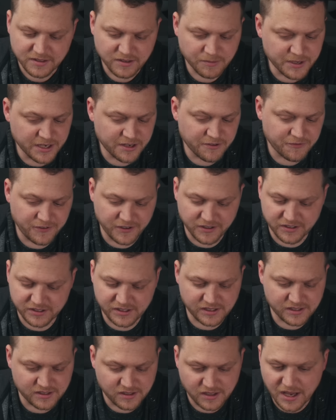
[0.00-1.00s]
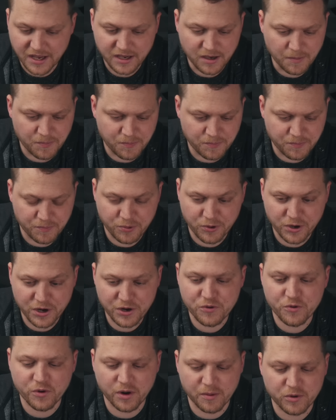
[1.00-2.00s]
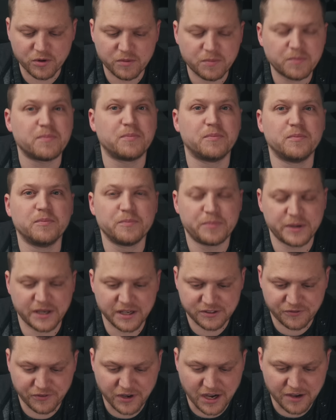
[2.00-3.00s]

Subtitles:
mean, it feels like a pretty normal PS5